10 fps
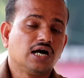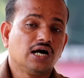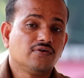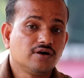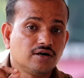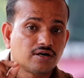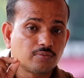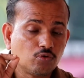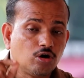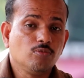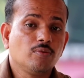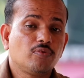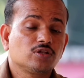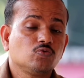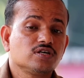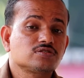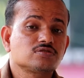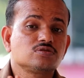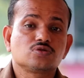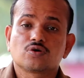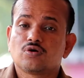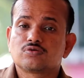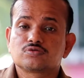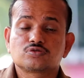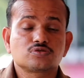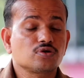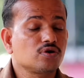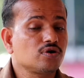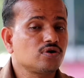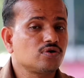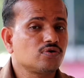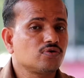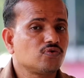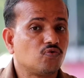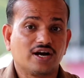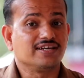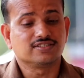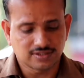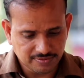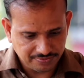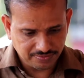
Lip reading: our homeopath was not so white.